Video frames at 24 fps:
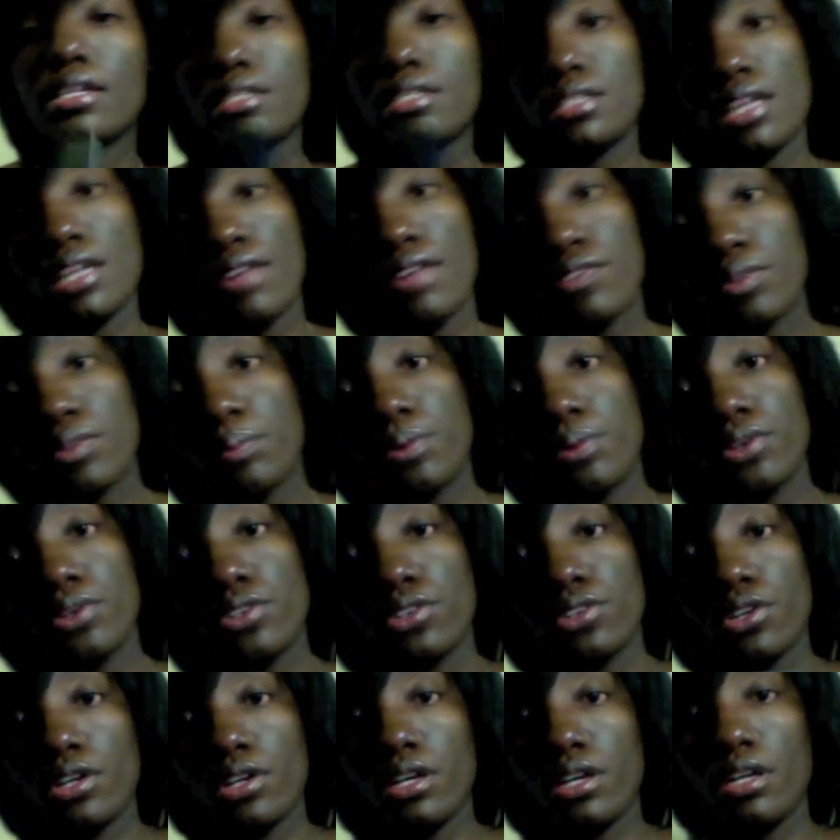safe to put in
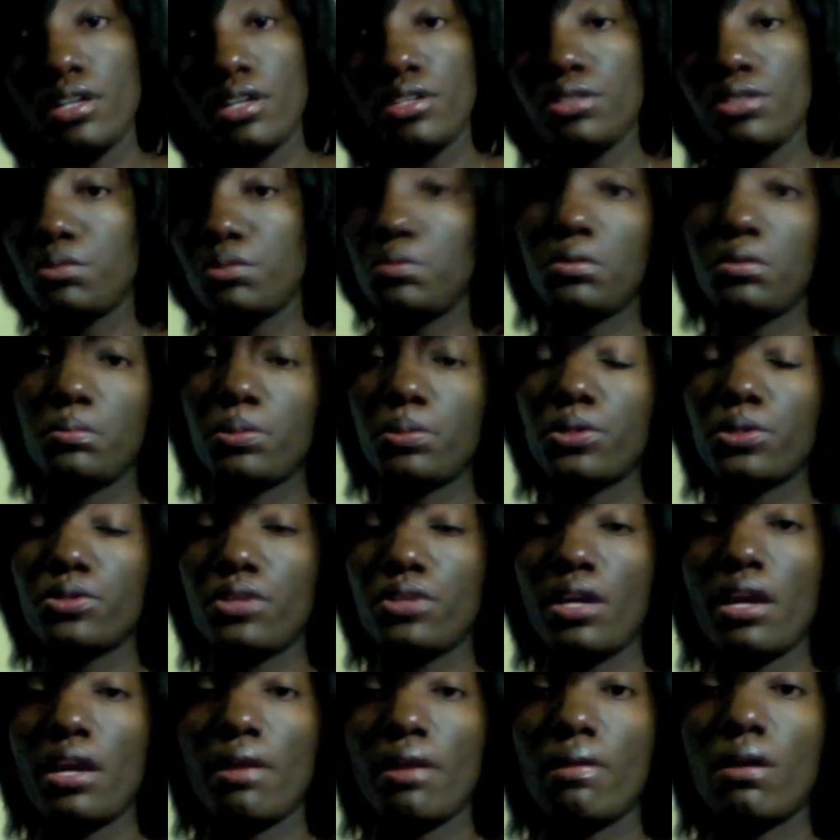your hair. You don't want to burn your
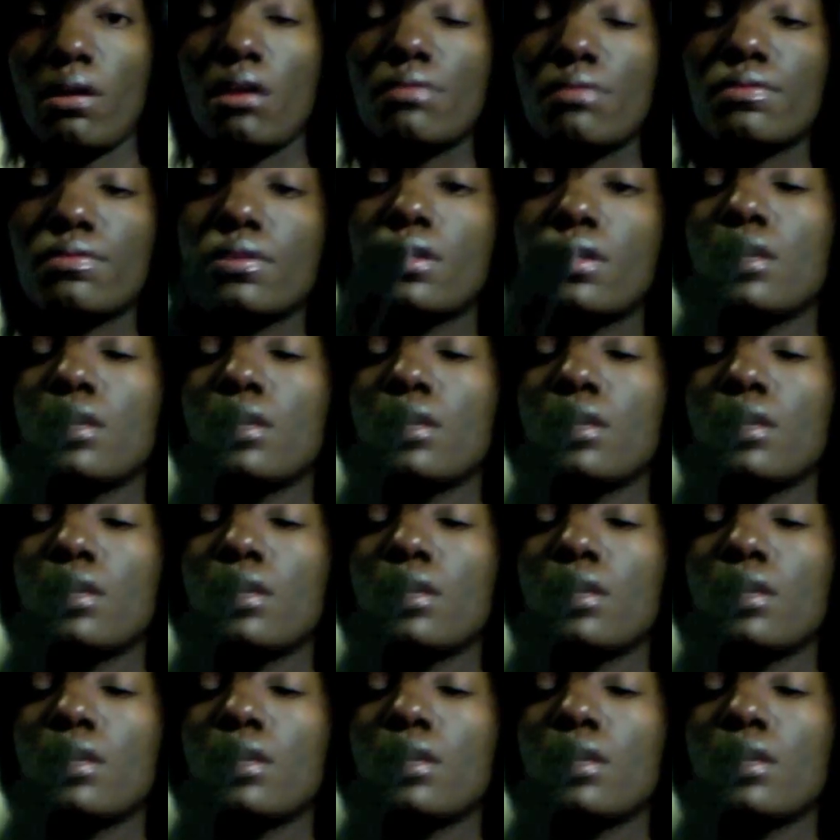hair off.